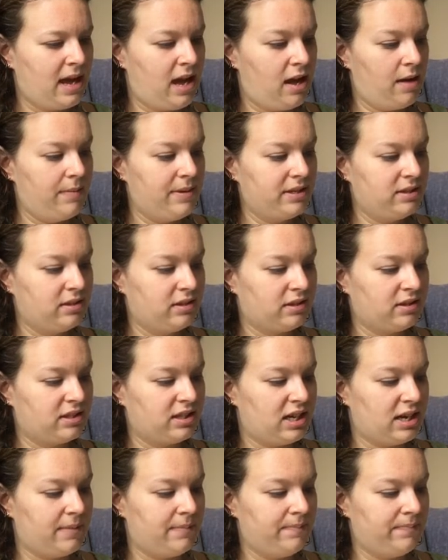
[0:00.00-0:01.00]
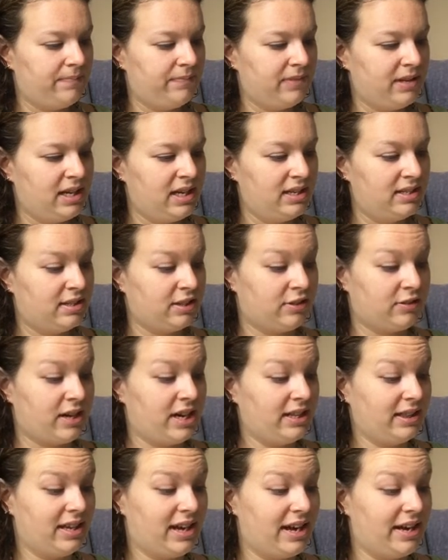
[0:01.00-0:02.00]
Albus looks up. He's a
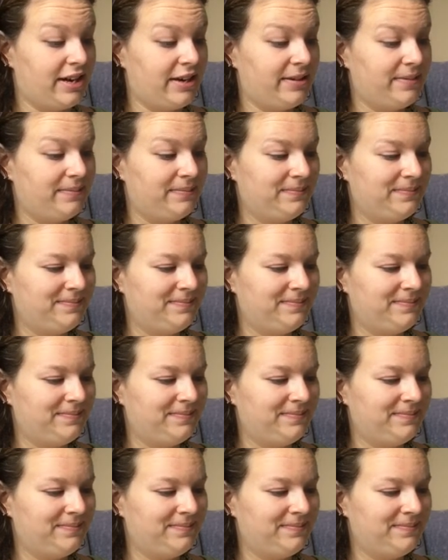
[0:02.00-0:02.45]
great liar.